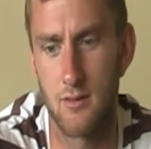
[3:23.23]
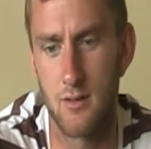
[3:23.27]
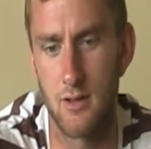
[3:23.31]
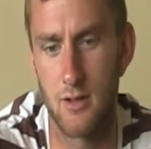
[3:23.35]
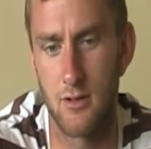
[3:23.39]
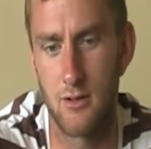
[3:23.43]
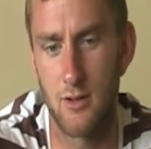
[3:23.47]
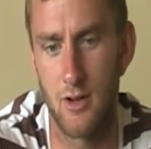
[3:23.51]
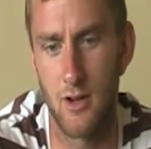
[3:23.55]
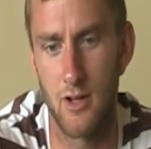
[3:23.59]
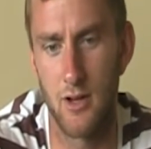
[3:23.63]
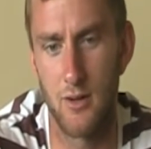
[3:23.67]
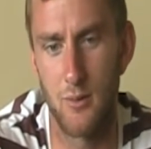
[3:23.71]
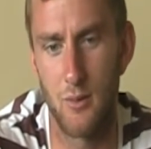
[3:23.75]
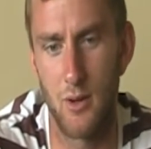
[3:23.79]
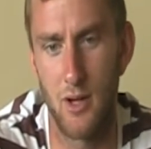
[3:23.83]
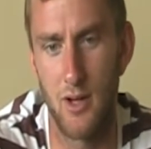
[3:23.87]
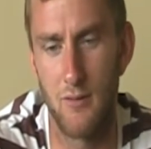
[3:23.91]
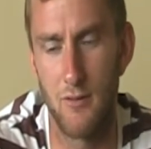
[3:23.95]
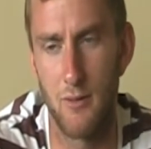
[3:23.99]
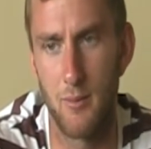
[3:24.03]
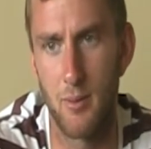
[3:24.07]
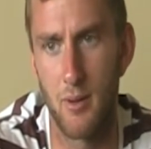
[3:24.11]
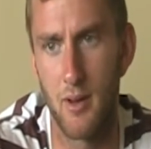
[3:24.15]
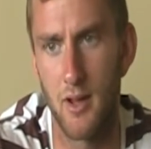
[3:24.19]
It's kind of what
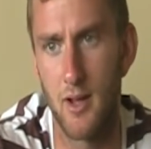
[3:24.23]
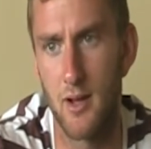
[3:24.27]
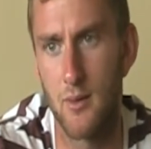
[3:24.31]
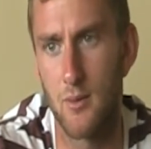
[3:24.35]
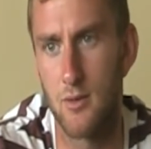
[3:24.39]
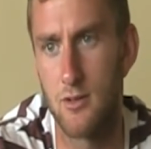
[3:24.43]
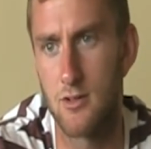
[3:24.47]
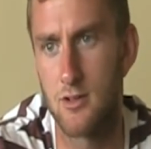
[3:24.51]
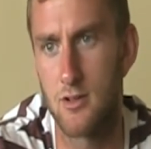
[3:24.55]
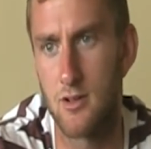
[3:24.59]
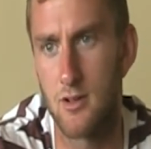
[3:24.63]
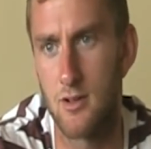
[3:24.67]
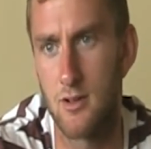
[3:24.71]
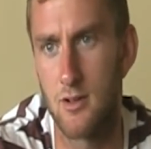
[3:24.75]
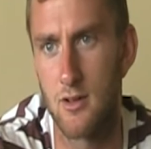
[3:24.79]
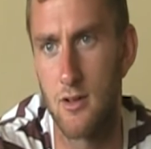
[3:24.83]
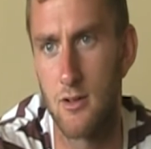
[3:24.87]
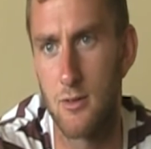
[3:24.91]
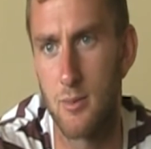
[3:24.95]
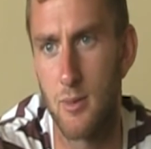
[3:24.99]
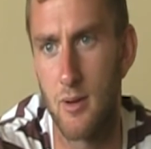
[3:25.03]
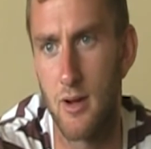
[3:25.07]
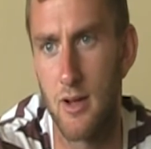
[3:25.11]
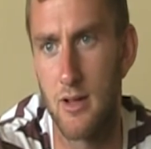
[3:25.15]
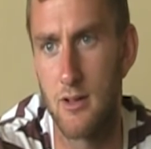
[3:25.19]
every player wants to
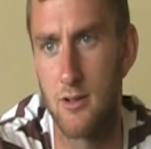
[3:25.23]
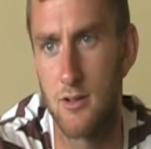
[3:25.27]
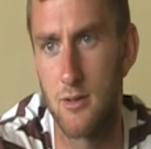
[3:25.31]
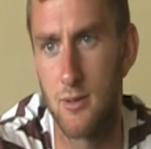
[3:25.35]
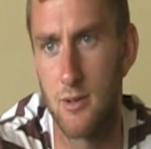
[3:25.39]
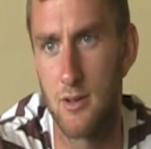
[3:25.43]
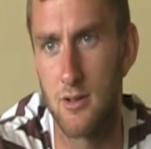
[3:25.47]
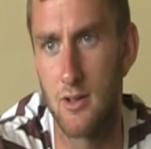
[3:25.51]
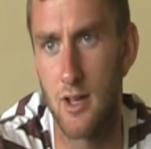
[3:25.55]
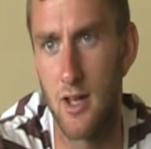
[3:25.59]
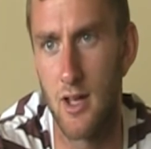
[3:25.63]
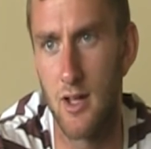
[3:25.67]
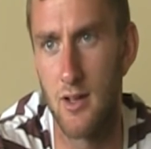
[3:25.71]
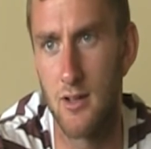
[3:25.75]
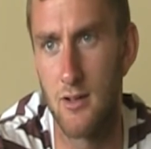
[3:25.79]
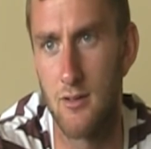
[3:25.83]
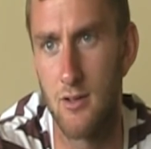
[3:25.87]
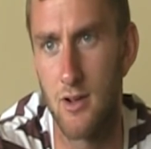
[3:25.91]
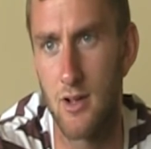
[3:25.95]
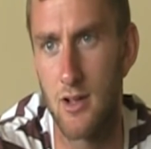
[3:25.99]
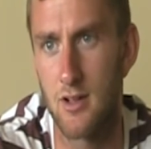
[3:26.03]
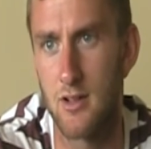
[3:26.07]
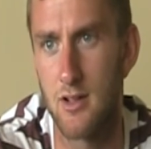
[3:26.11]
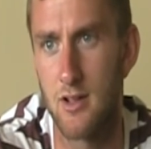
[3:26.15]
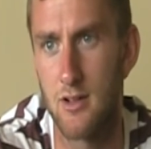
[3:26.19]
aspire to, is getting the
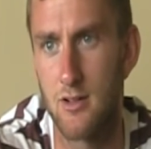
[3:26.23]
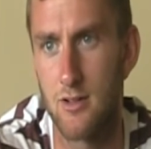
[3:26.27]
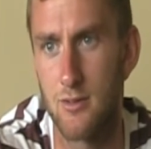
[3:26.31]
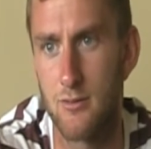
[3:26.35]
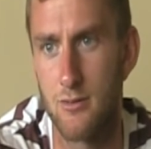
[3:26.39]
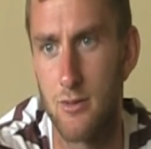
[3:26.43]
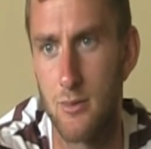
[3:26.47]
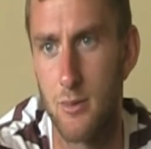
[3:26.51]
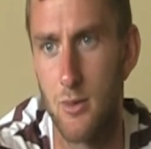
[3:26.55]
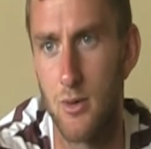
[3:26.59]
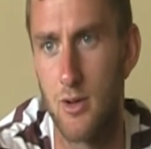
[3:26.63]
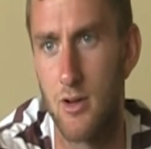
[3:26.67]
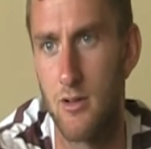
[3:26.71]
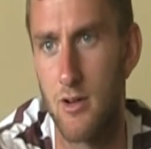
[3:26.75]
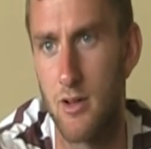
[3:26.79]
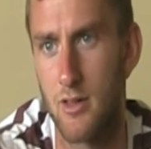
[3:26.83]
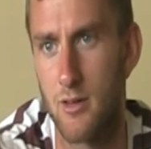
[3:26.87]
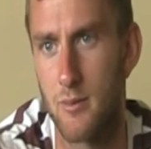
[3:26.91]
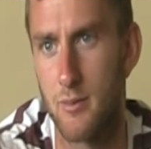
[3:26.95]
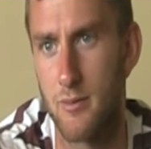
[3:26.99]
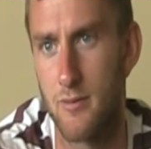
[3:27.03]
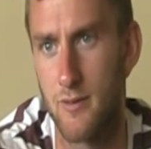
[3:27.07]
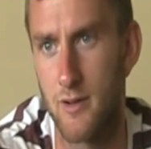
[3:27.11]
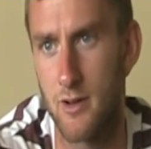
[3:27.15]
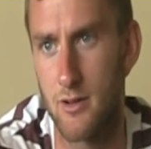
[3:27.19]
recognition from all your
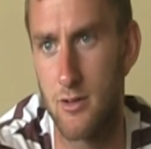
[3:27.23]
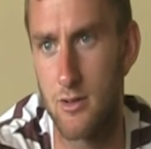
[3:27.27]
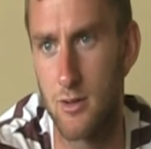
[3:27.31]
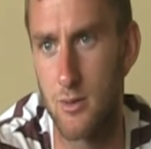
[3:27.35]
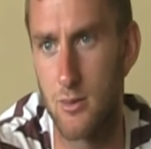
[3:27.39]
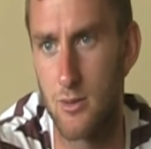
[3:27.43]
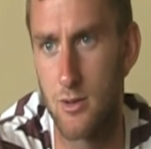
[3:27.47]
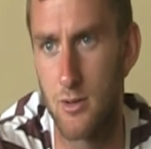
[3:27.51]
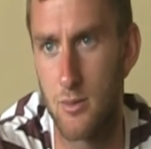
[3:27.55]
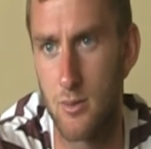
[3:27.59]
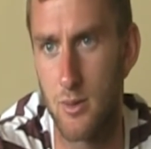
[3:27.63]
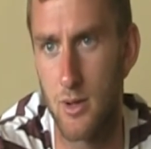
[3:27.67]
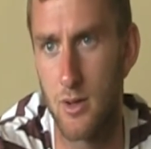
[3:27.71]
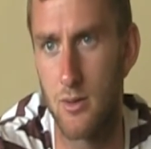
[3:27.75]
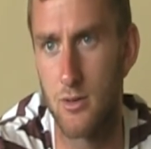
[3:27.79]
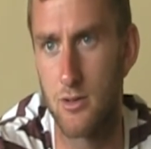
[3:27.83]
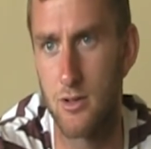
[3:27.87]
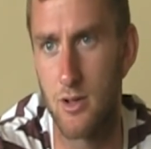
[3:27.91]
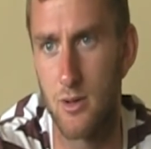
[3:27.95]
other professionals as well.